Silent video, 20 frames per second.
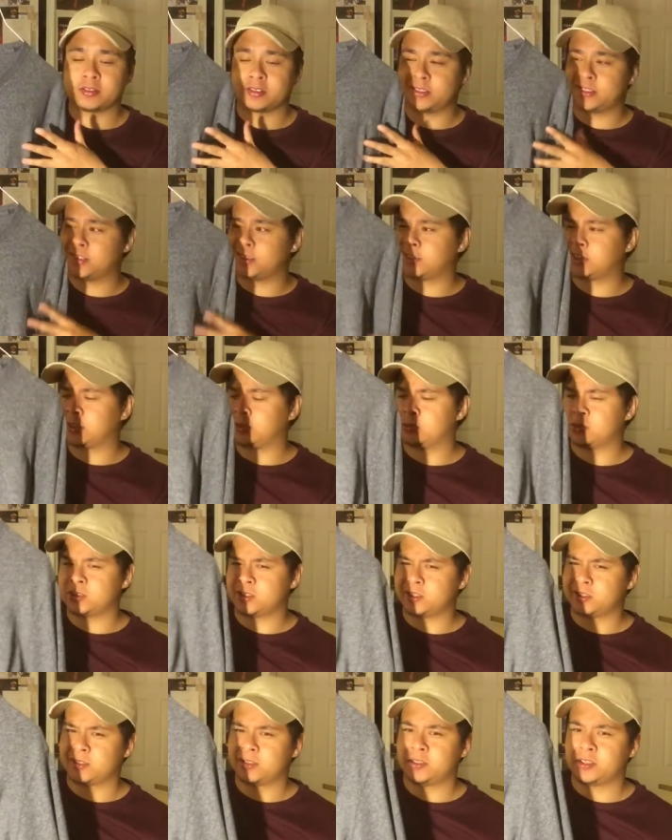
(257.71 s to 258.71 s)
I think it
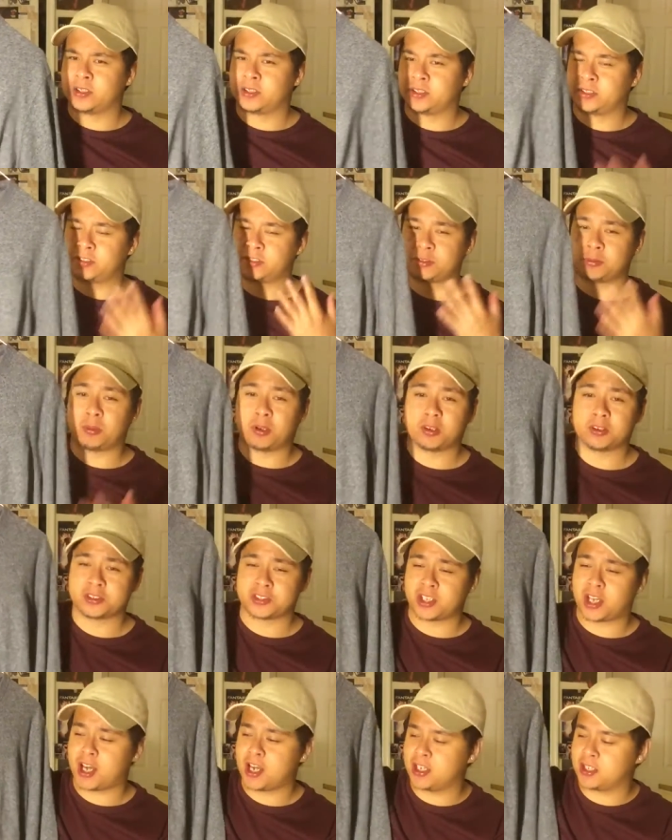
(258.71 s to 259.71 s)
was smaller
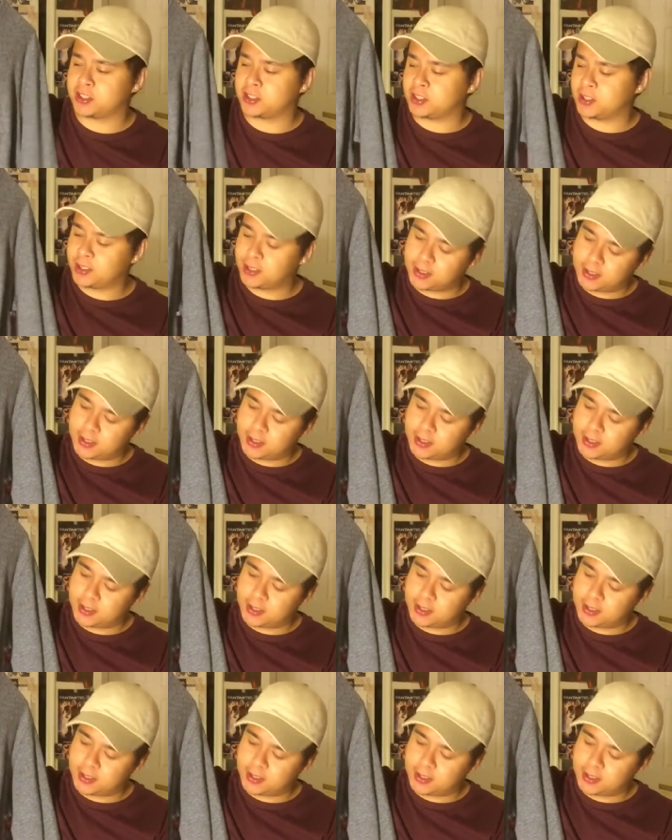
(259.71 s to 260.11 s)
size,